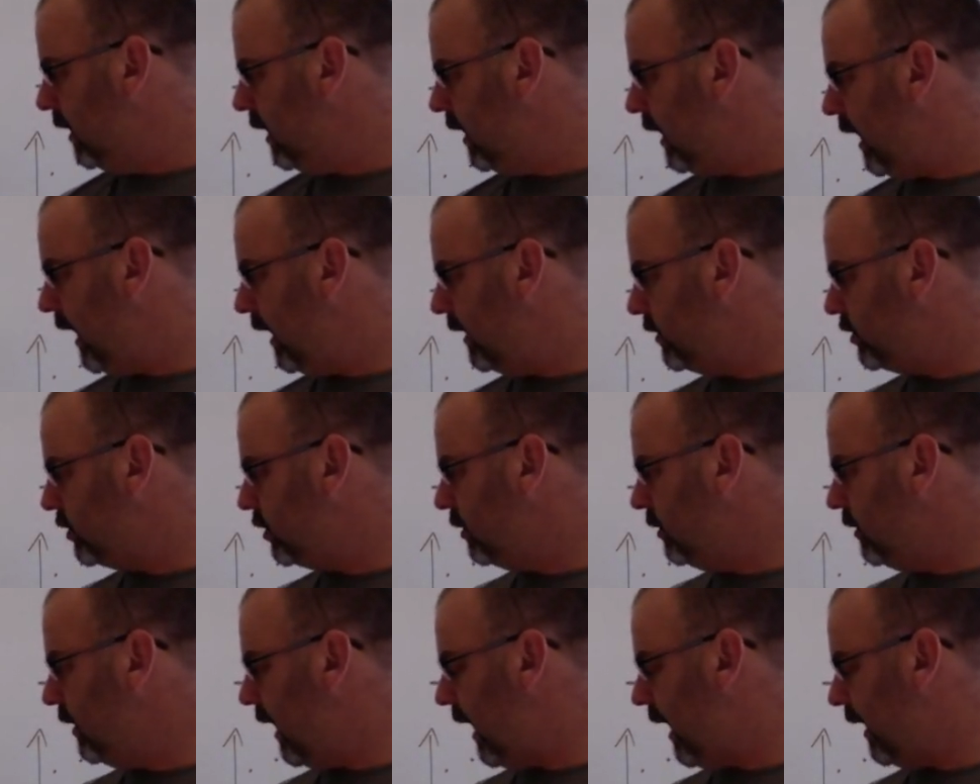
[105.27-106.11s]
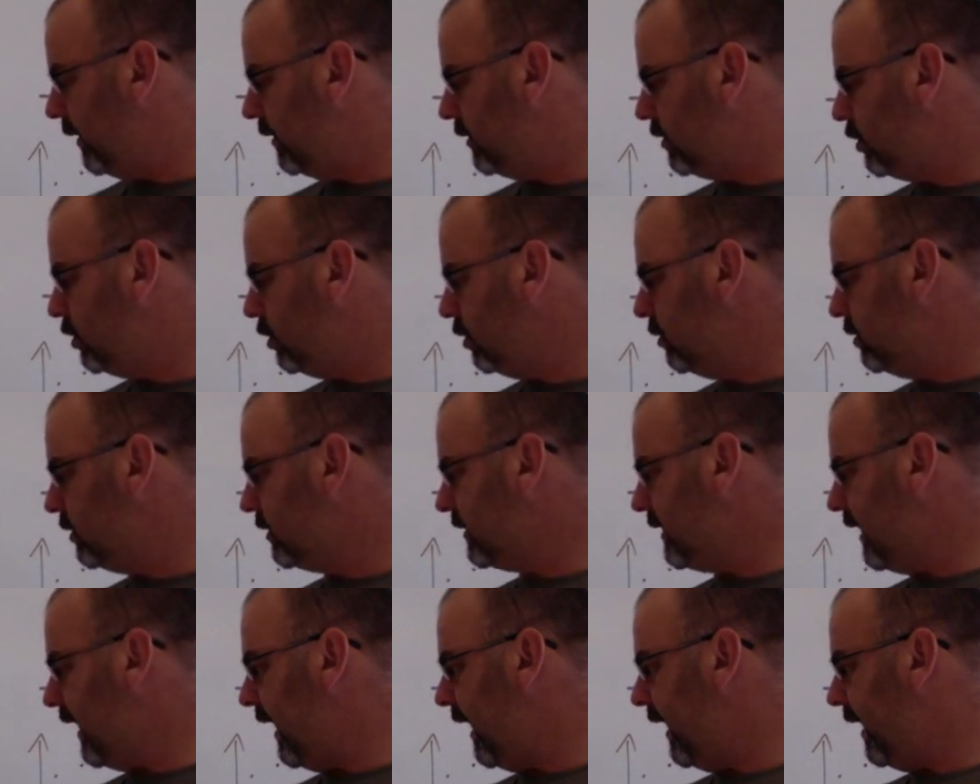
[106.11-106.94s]
On
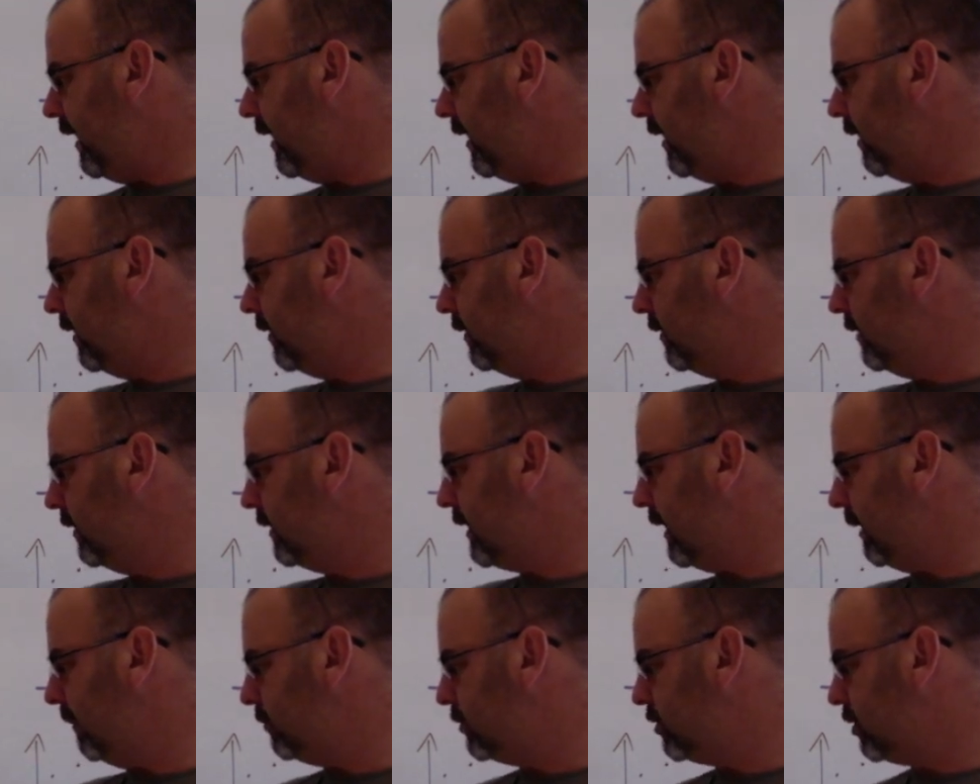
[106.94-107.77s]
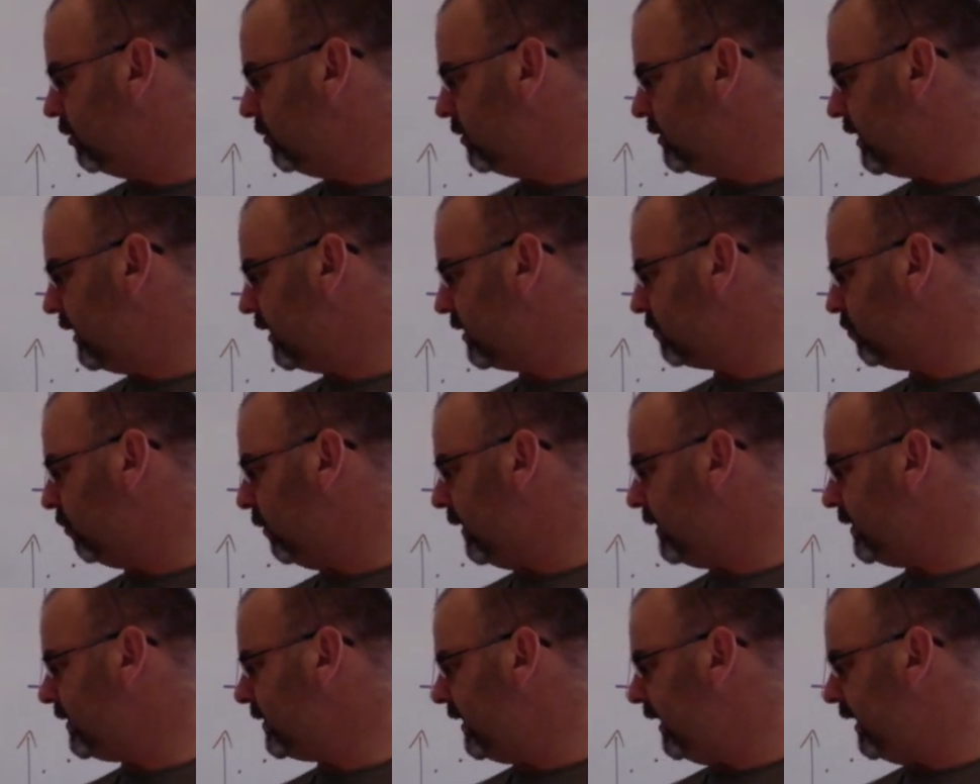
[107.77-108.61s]
Tuesday, the temperature is this.
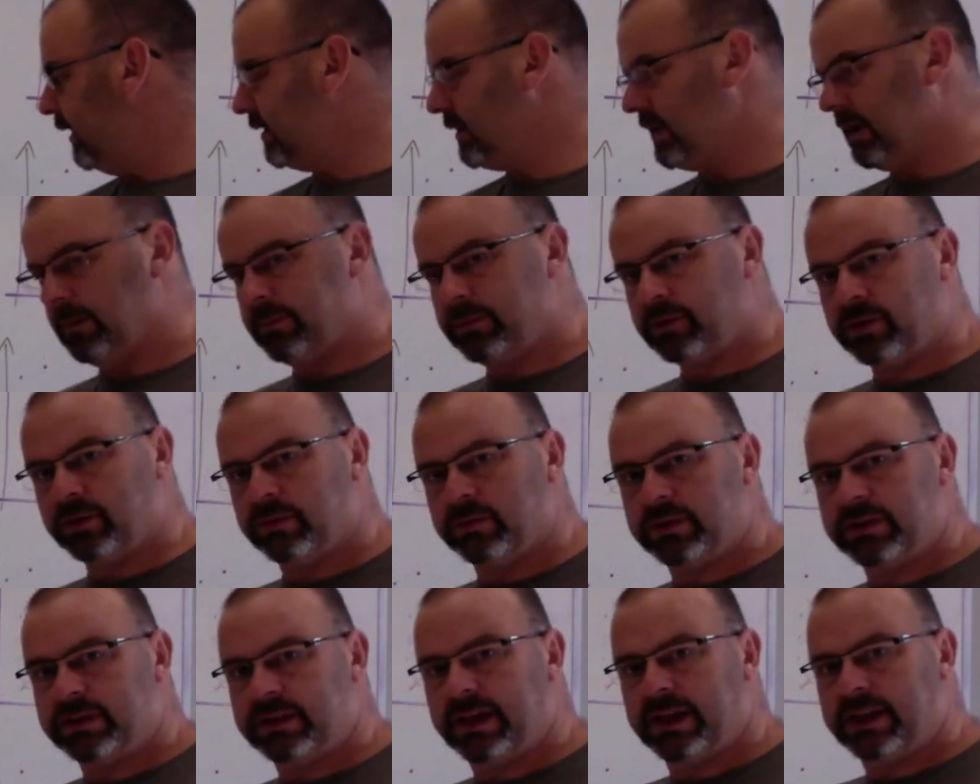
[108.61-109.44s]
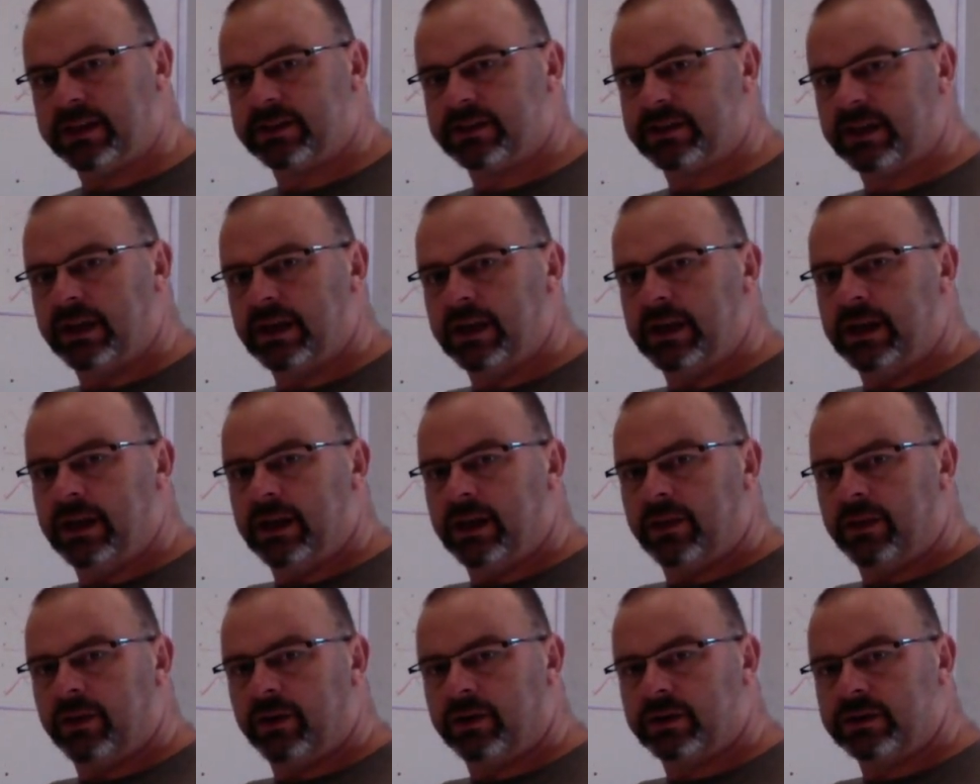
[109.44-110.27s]
Wednesday, the temperature was this.
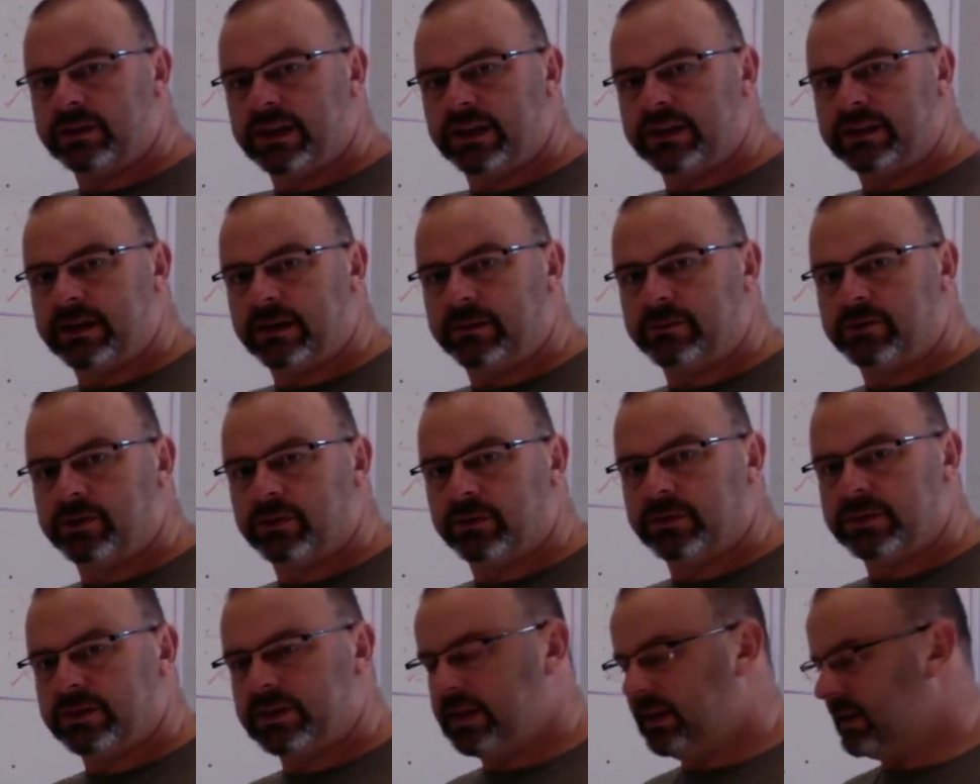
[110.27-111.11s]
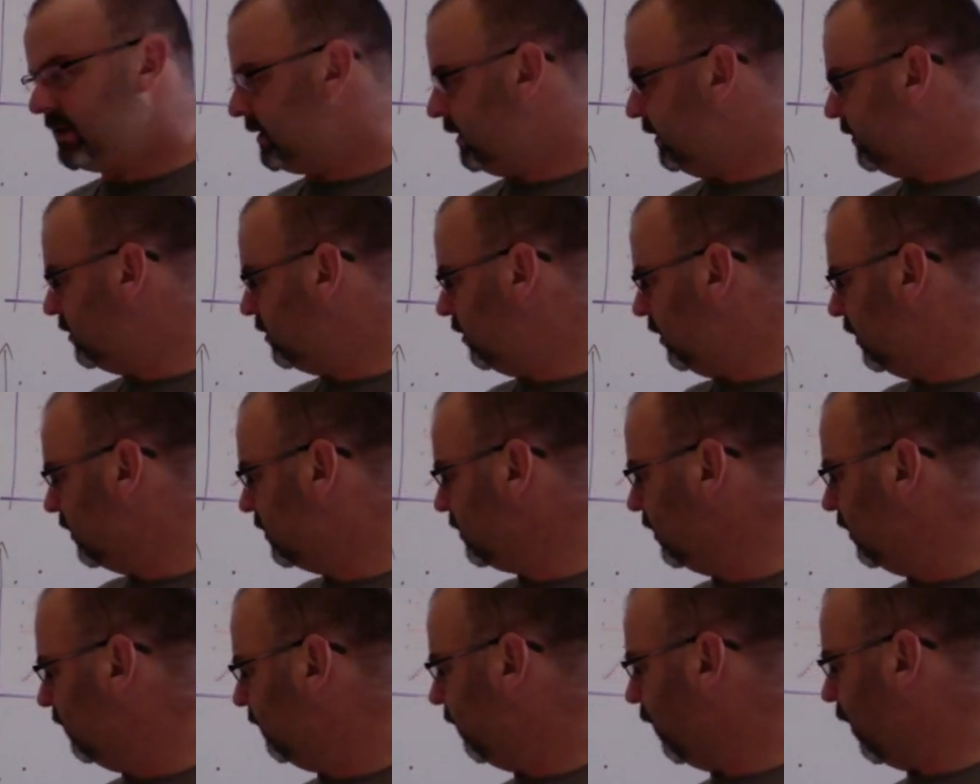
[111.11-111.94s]
Thursday, the temperature was this, and so on and
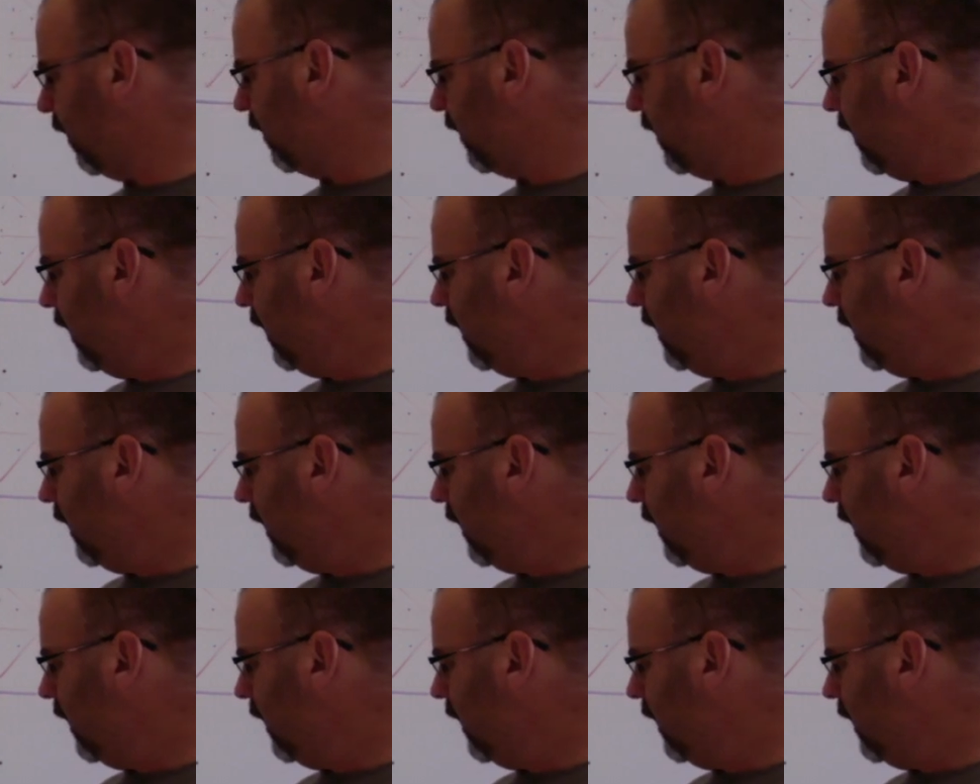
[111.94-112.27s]
so forth.